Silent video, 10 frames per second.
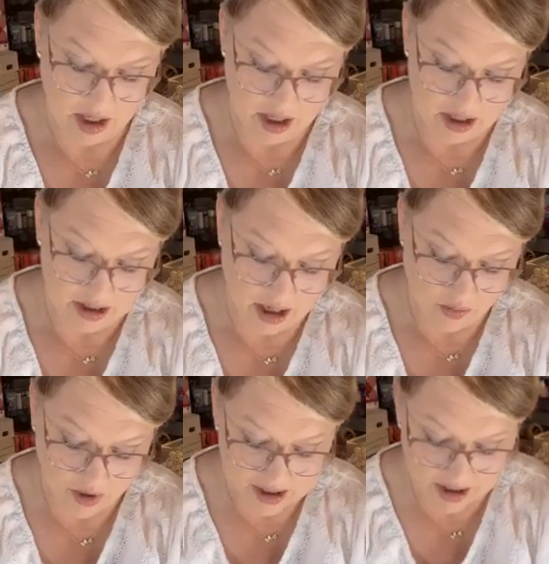And I
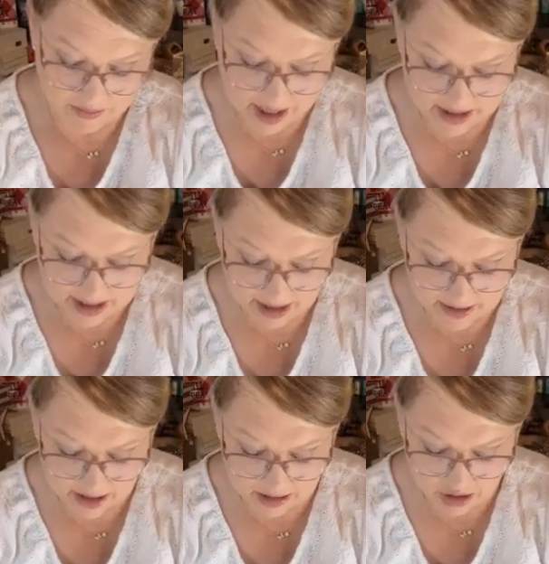want to
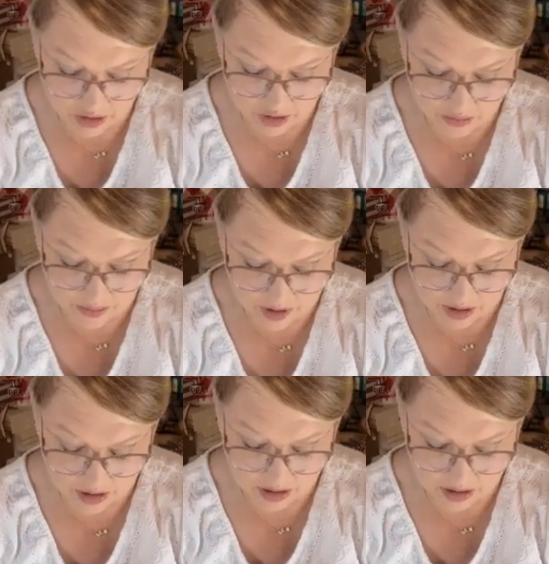maintain that loop.